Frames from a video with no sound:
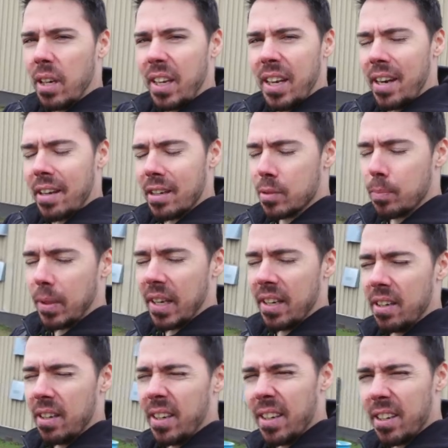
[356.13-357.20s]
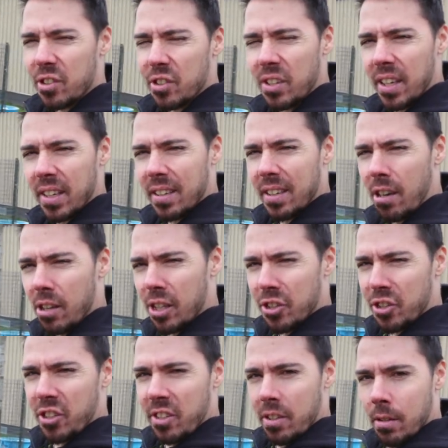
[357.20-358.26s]
I can't explain it, I ain't a
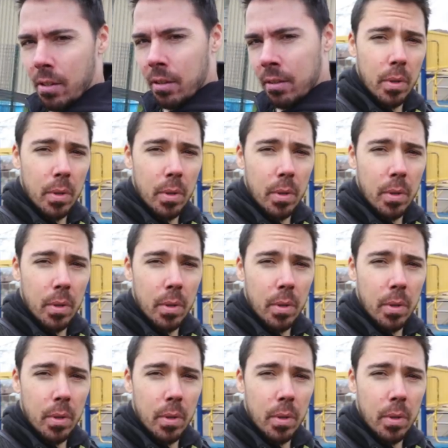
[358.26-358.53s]
Scientologist,